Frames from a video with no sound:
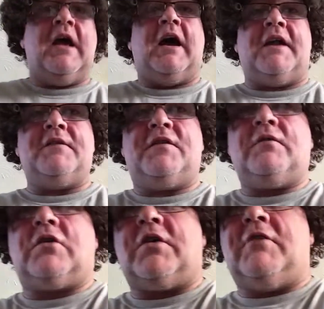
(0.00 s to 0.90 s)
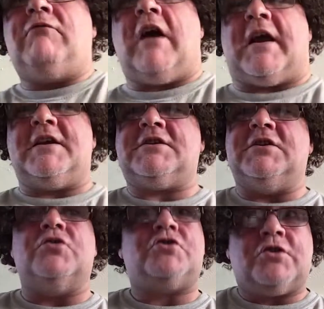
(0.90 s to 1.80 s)
And if you've got it right,
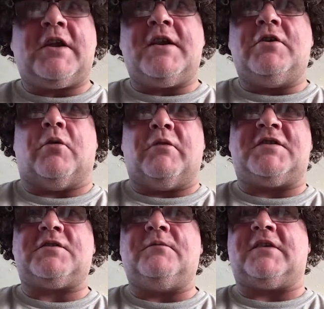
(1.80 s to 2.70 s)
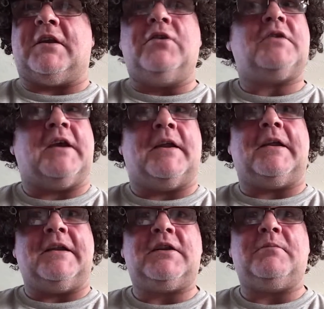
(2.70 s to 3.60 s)
you should end up with something looking a
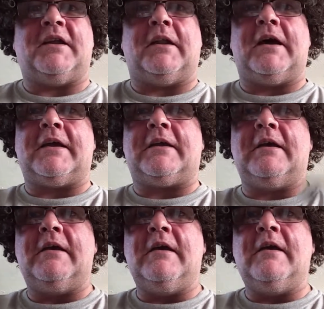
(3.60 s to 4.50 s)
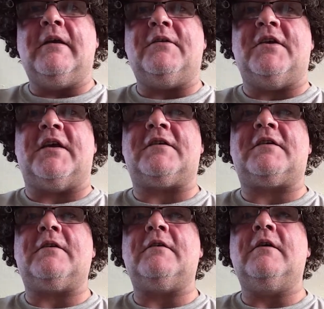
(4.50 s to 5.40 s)
little bit like
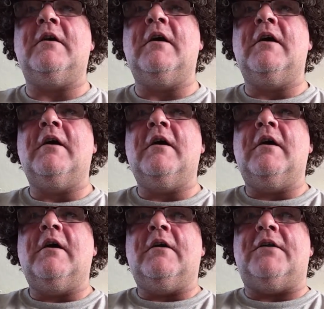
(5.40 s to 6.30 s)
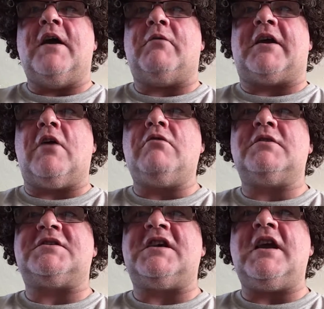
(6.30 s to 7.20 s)
this. There we go,
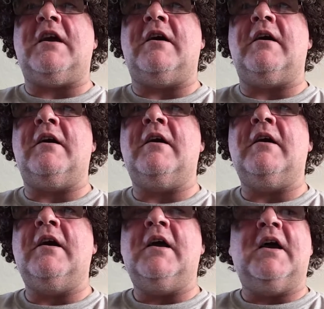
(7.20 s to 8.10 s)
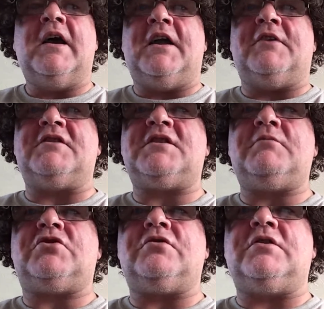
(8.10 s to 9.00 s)
see? Now, as I'm
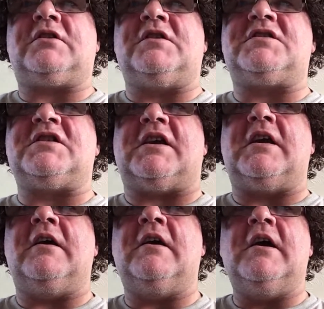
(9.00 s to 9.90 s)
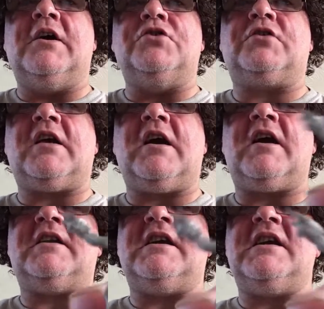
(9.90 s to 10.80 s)
sure you can see, you
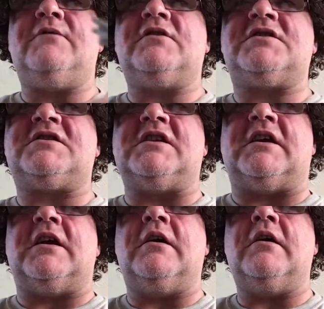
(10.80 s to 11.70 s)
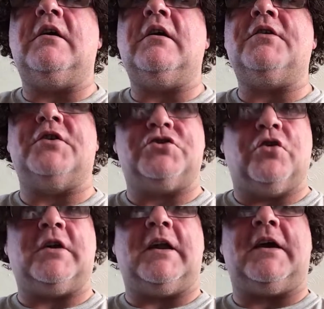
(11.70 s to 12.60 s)
can't even see the
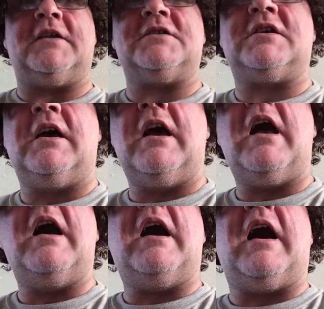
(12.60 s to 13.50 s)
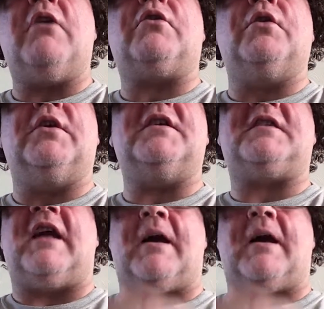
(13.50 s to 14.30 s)
join lines. How good is that?